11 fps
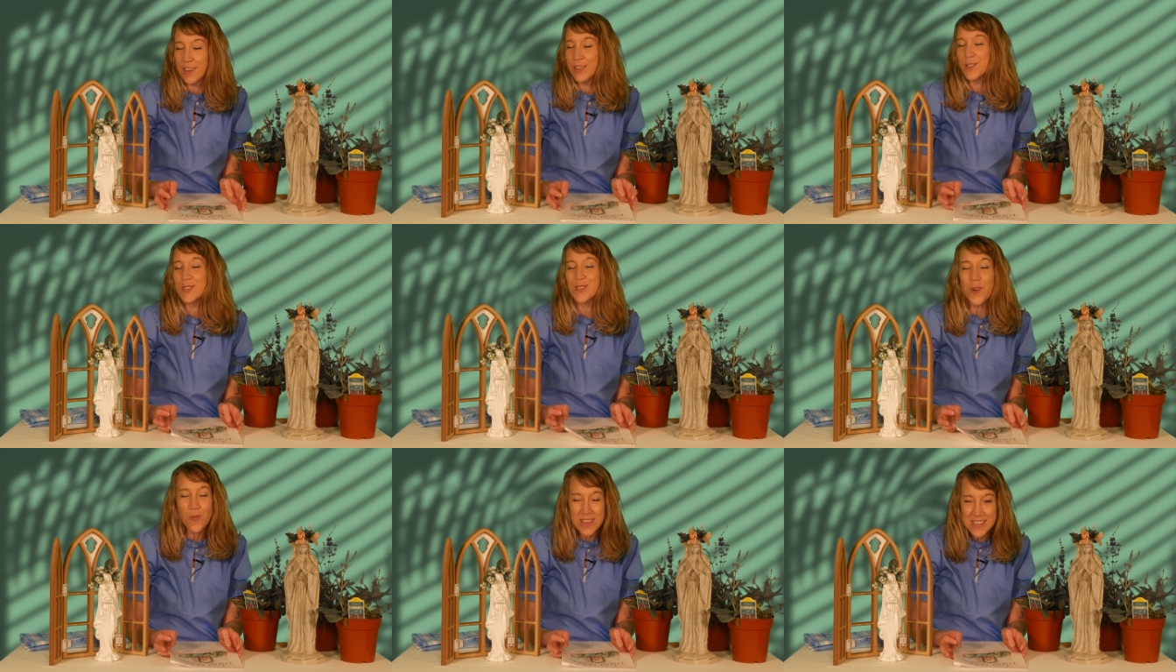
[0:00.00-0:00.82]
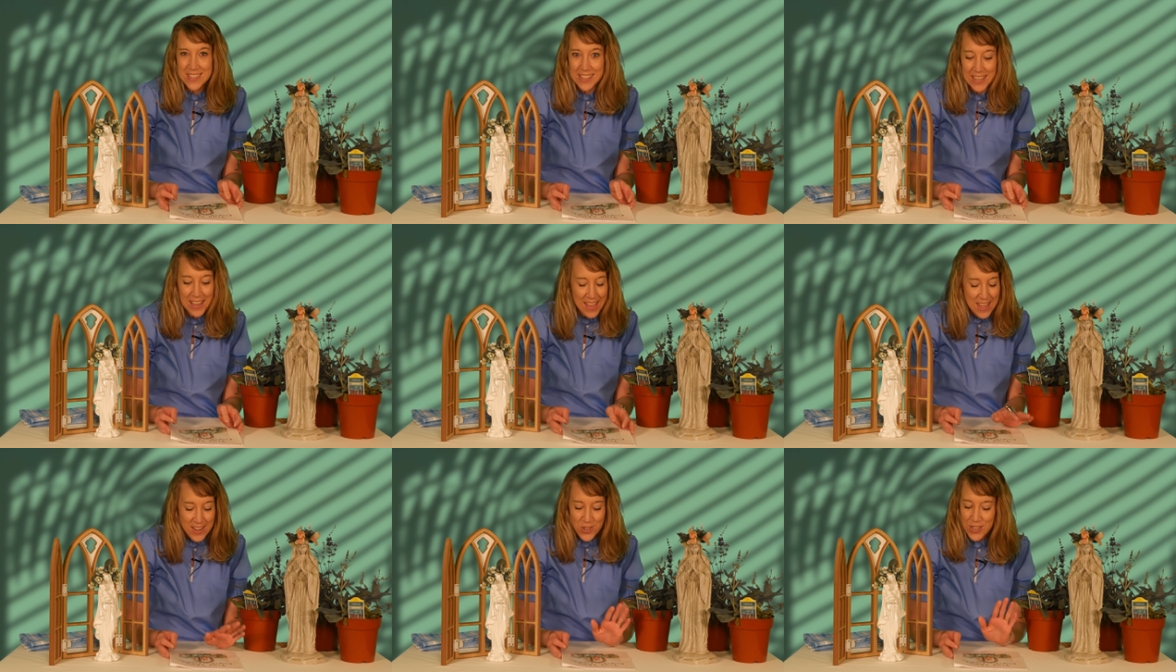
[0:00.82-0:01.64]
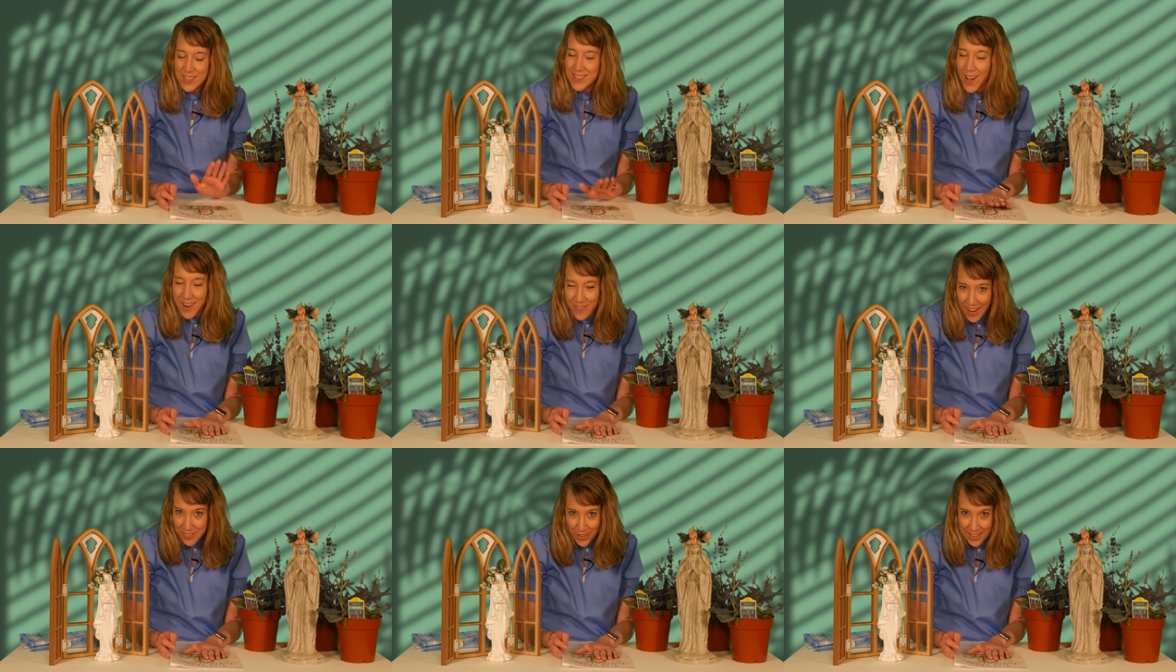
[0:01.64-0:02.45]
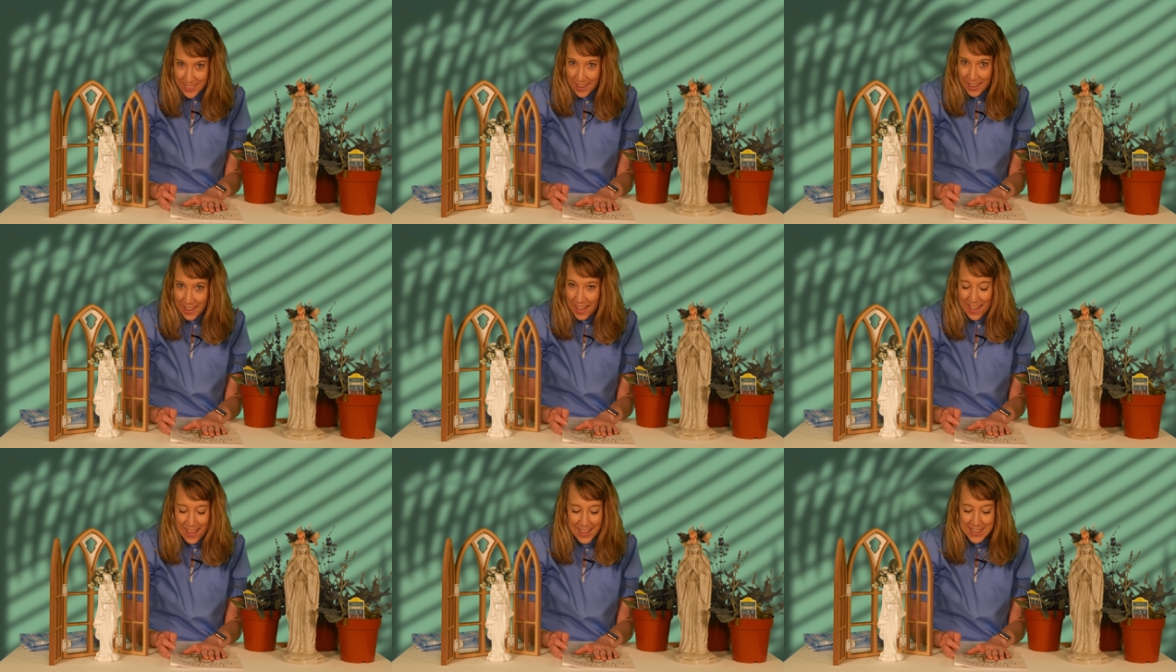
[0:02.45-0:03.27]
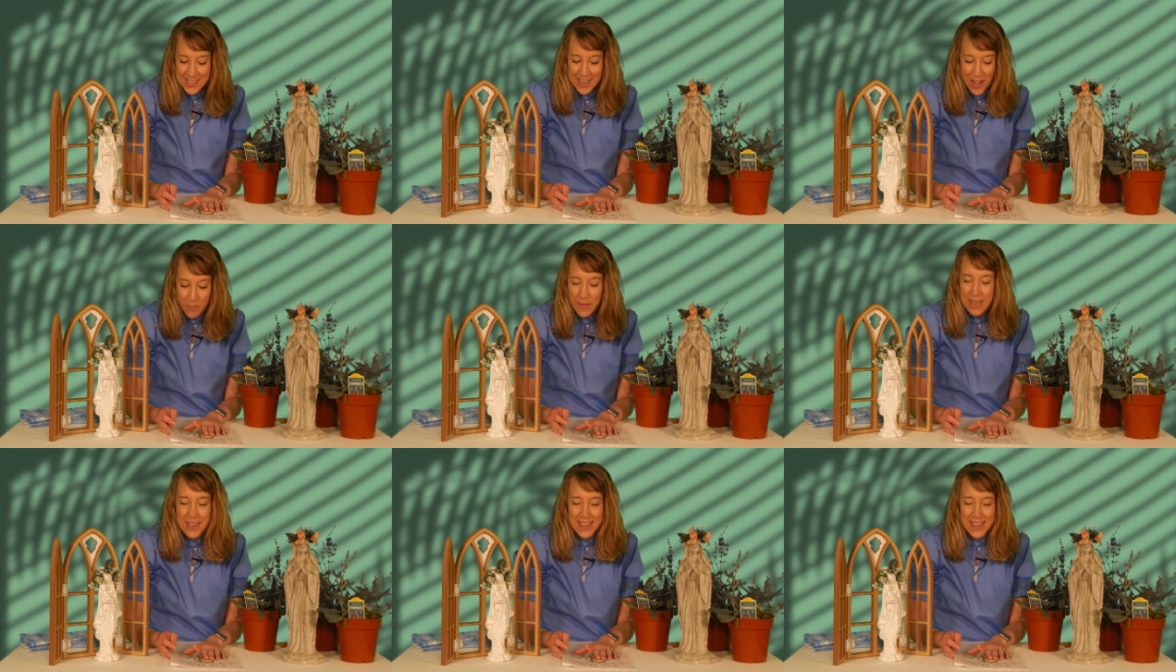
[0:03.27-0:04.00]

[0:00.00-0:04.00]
It is so easy. She's thought of everything, and um,